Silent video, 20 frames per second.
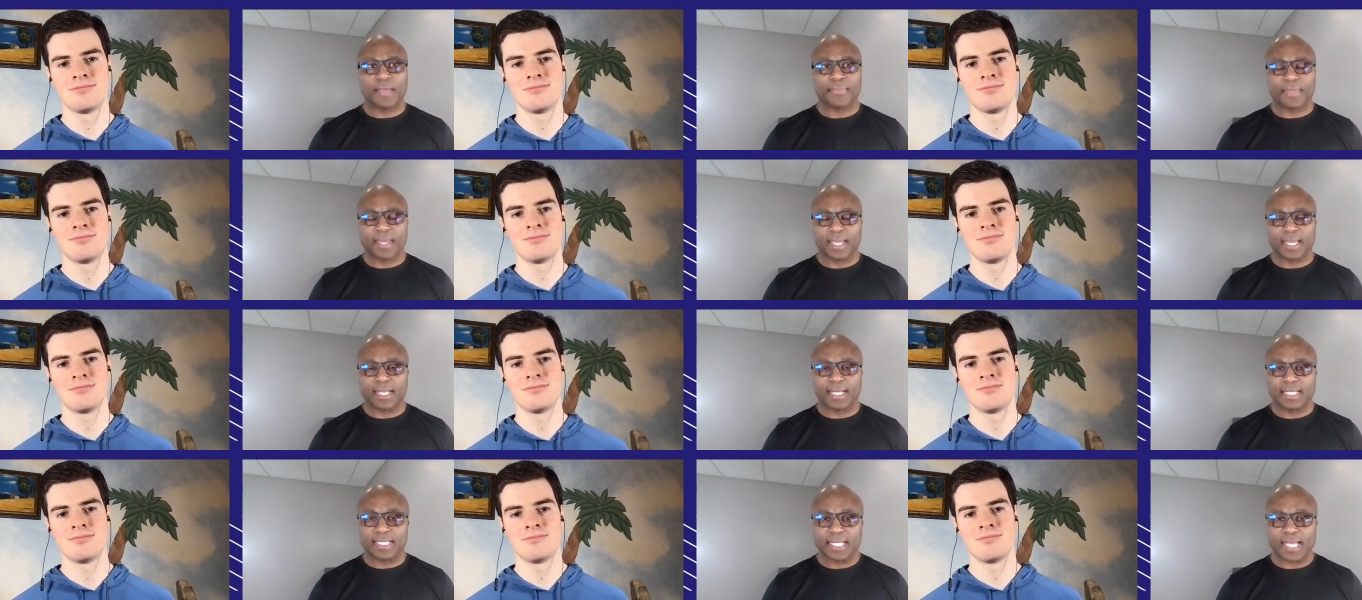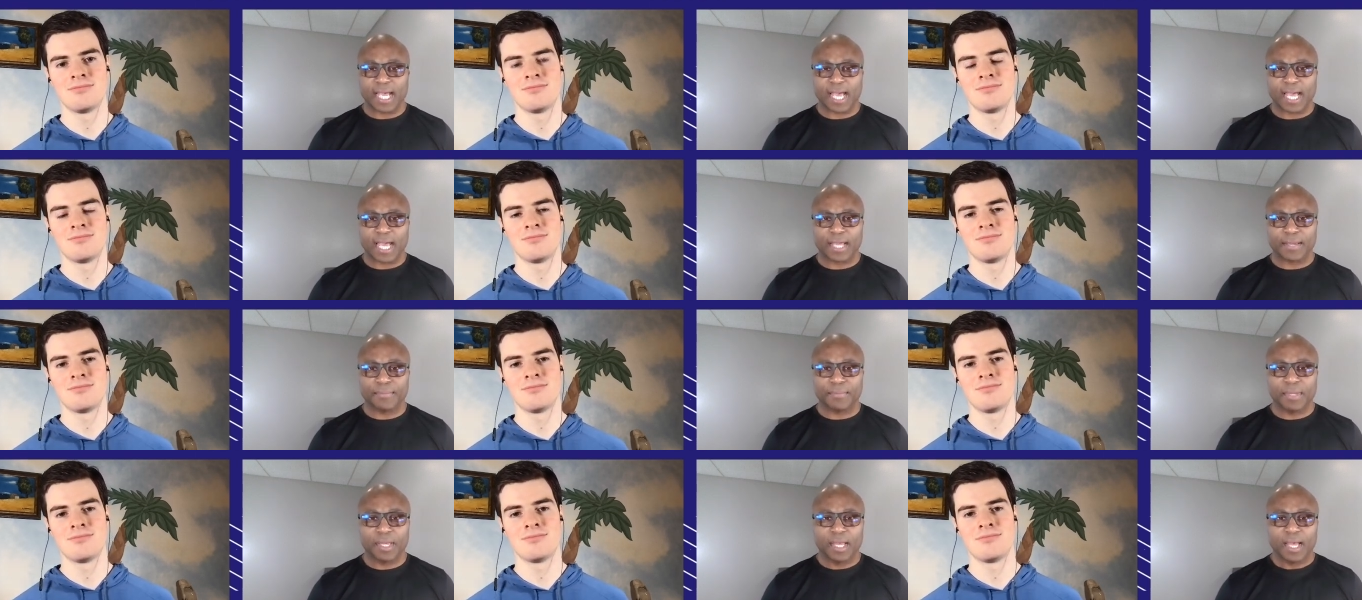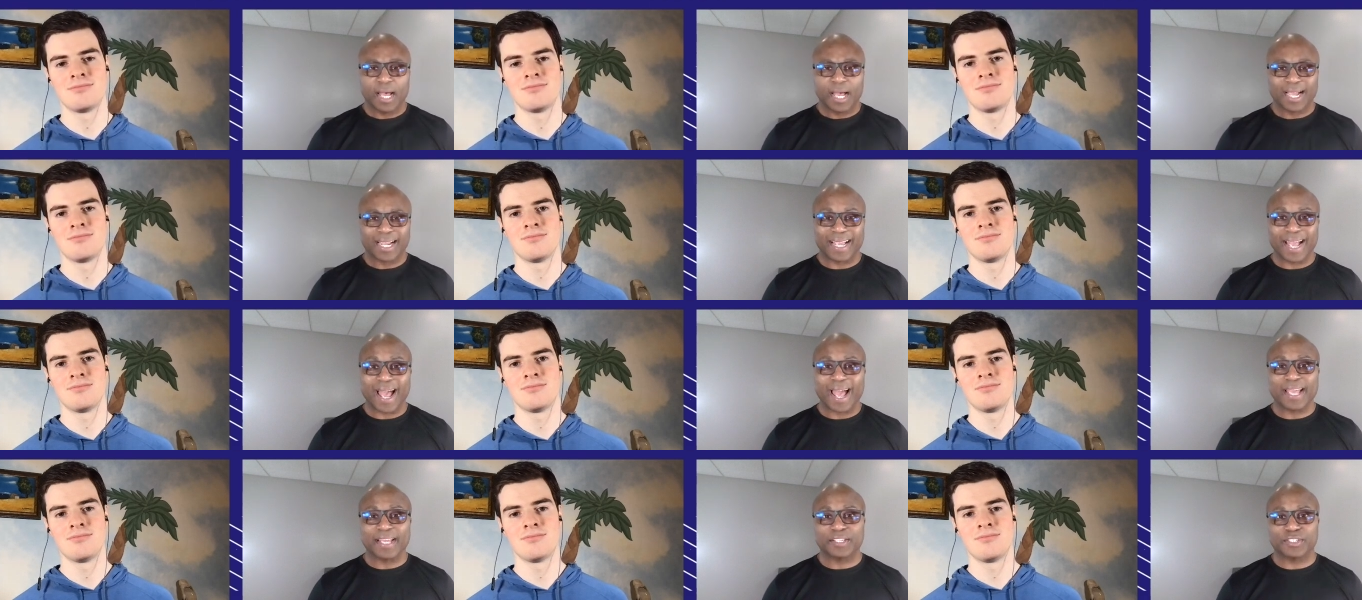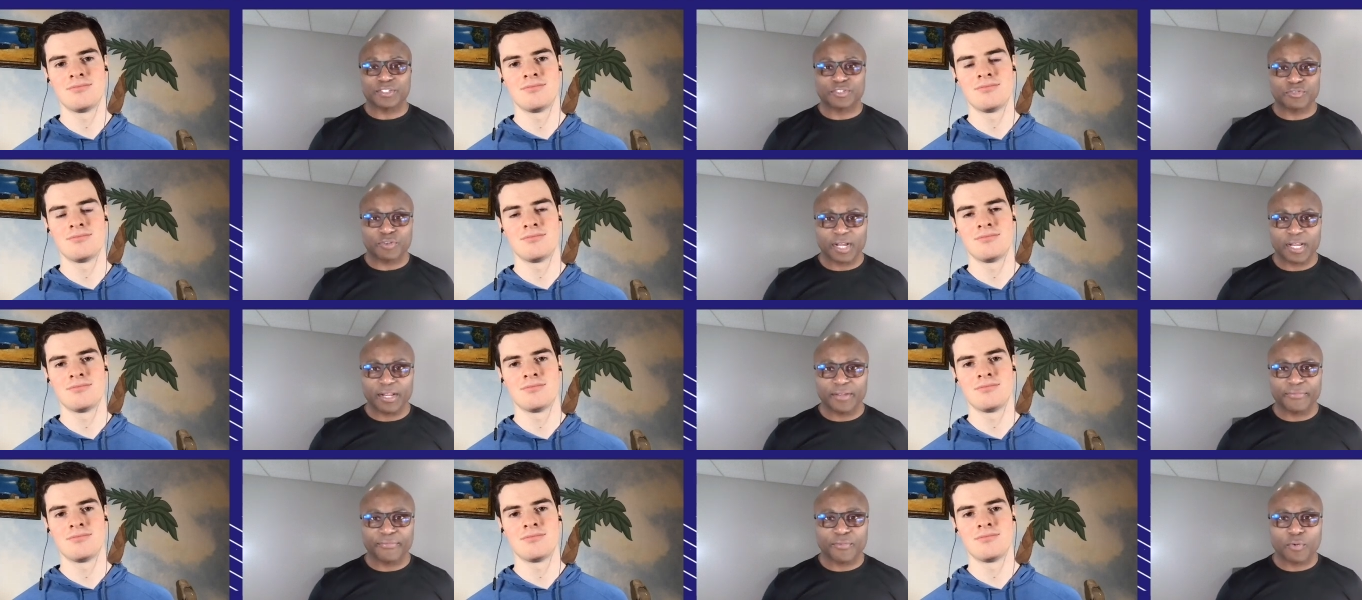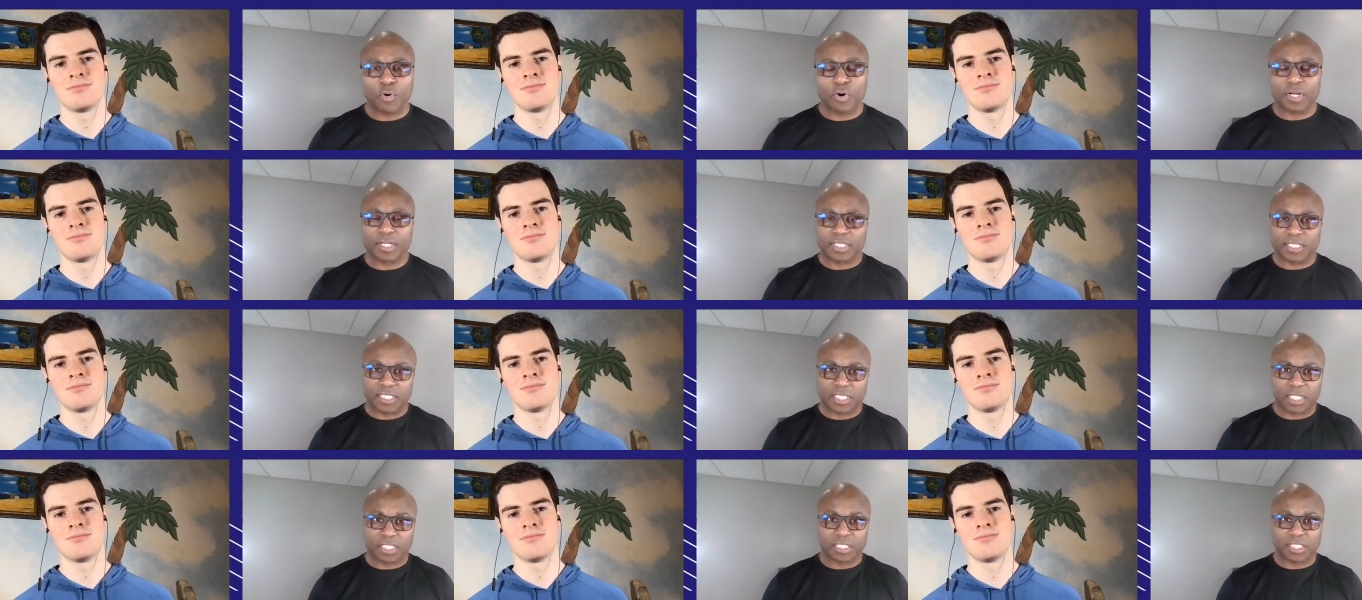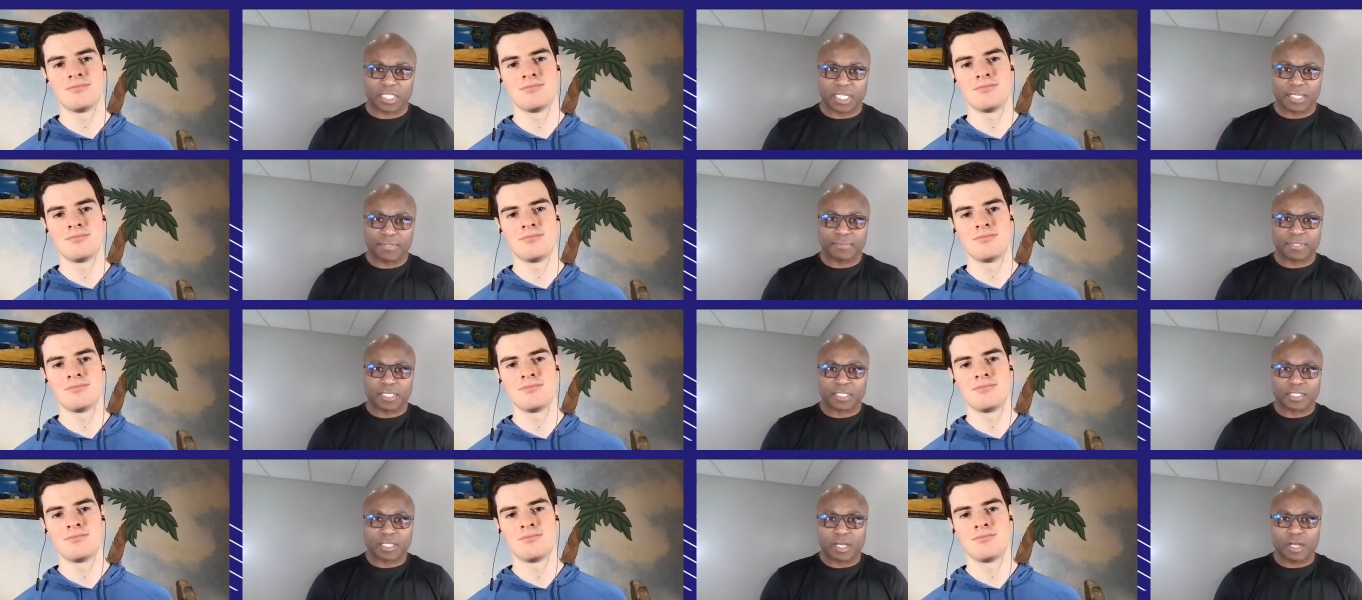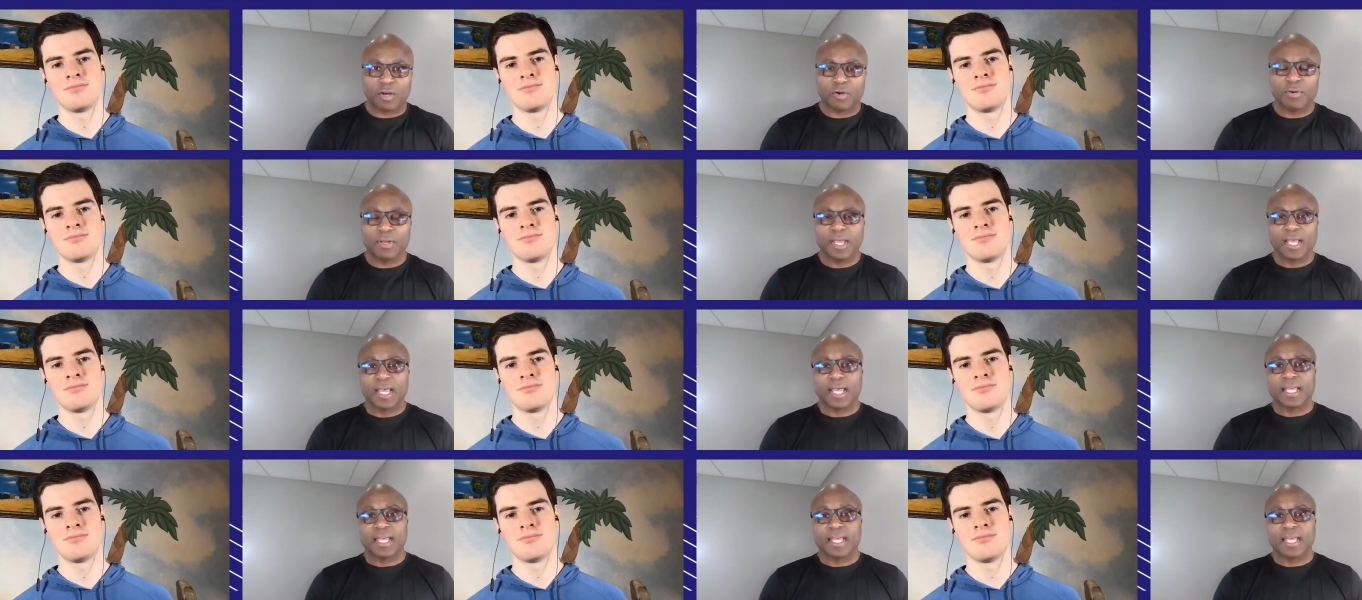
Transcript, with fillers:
Speaker 1: I think anytime a guy is traded for, it just seems as though,